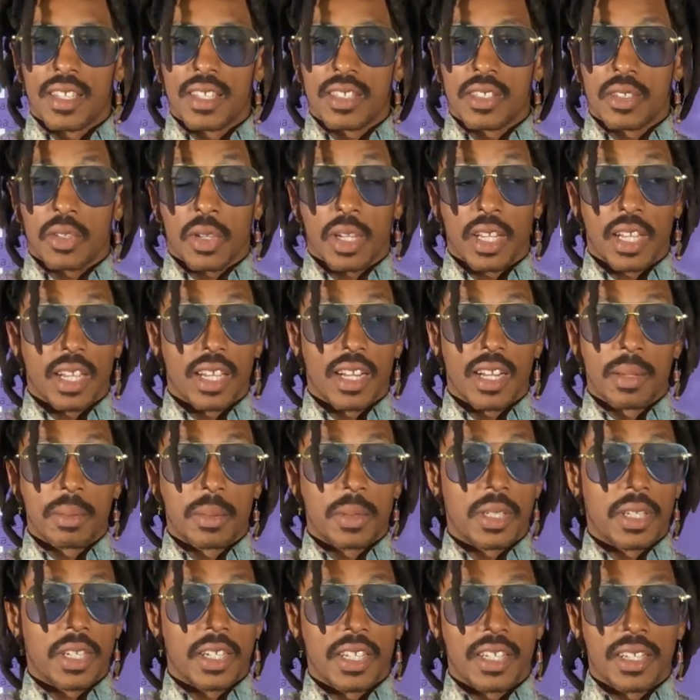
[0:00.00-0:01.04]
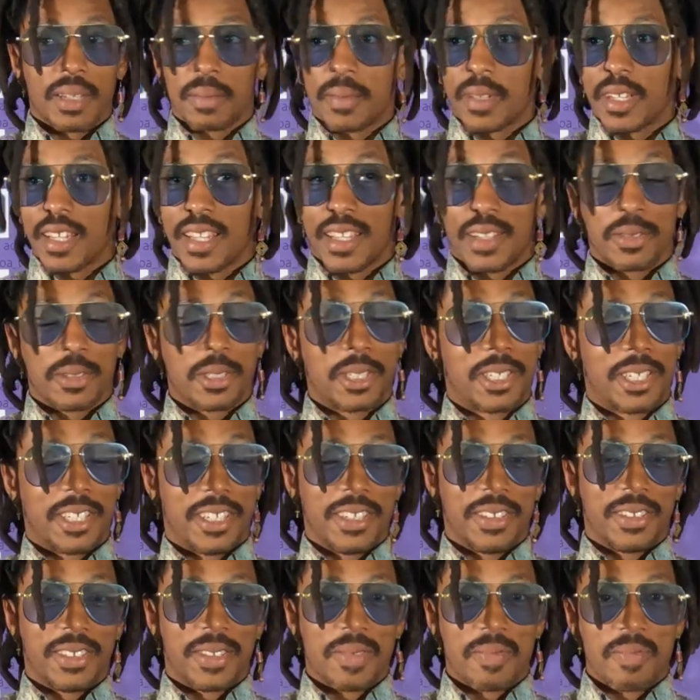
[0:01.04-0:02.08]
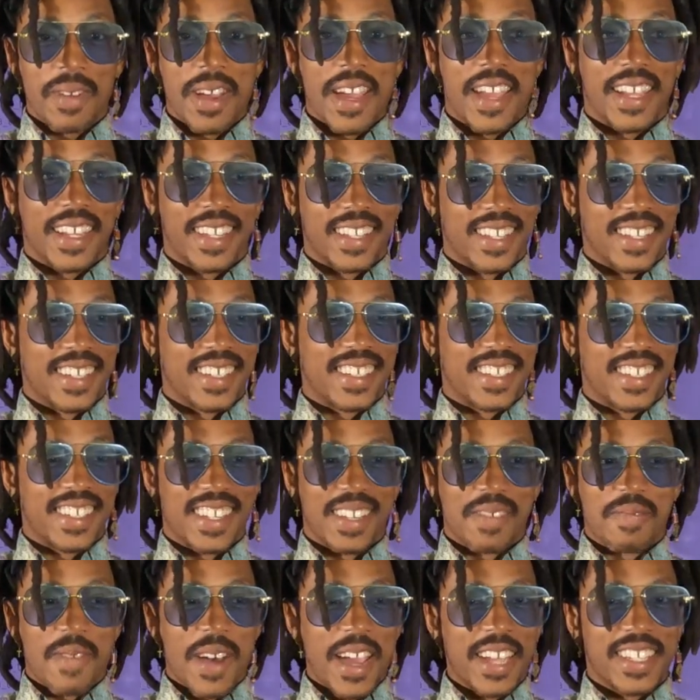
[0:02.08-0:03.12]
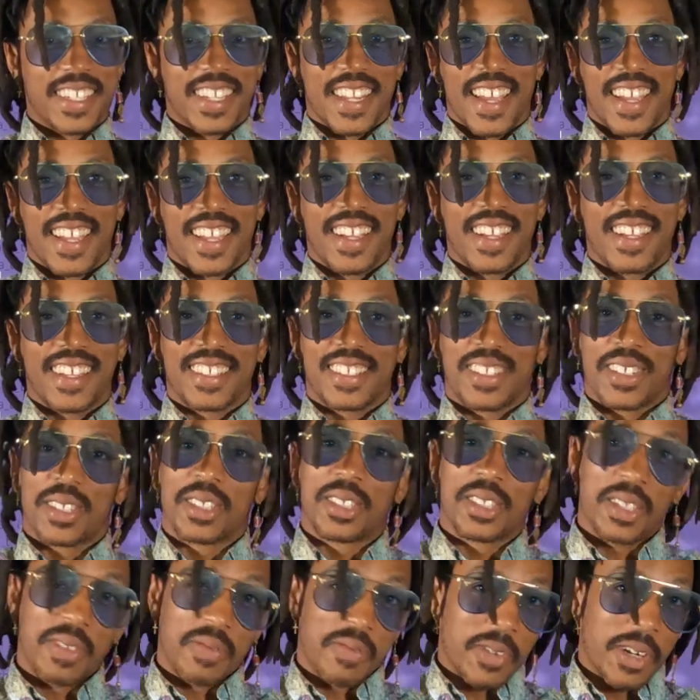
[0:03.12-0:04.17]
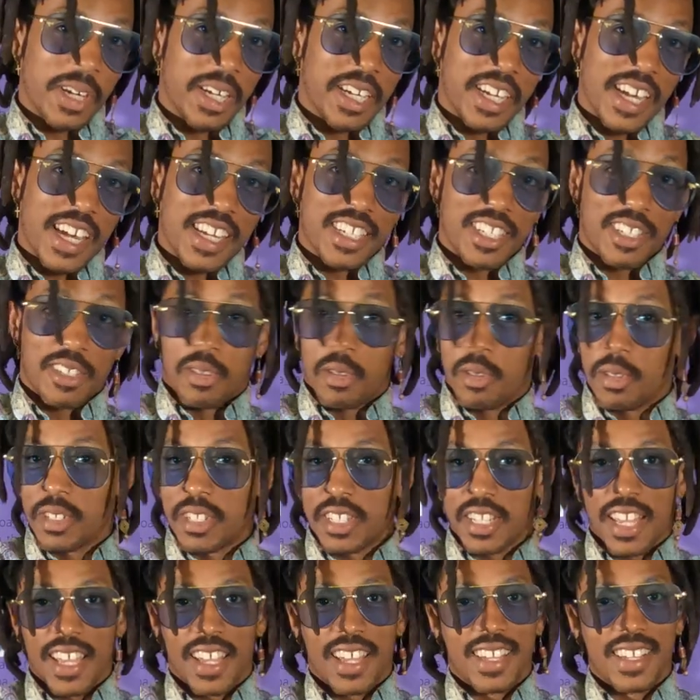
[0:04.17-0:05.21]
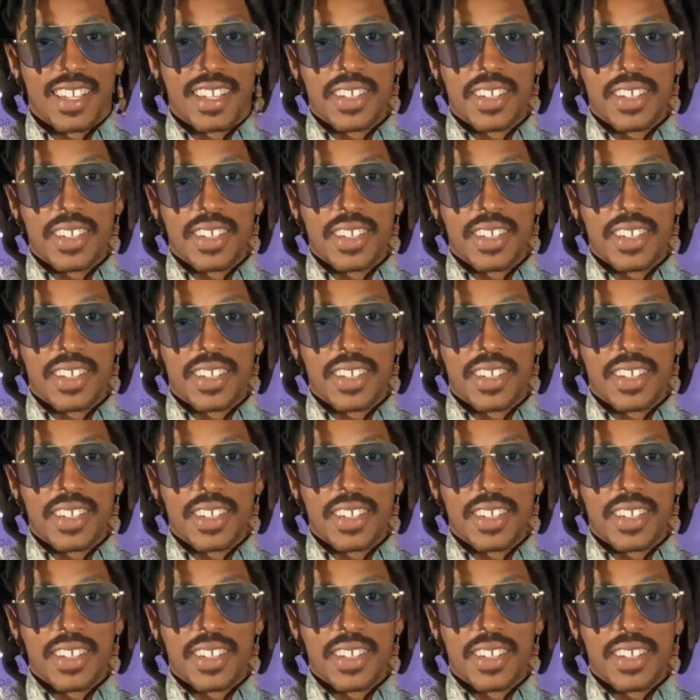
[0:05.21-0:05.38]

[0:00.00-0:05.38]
So I get up there and I'm like, hey, what's the dude with the mic? The mic's not here. So I said, fuck it, I just do the set.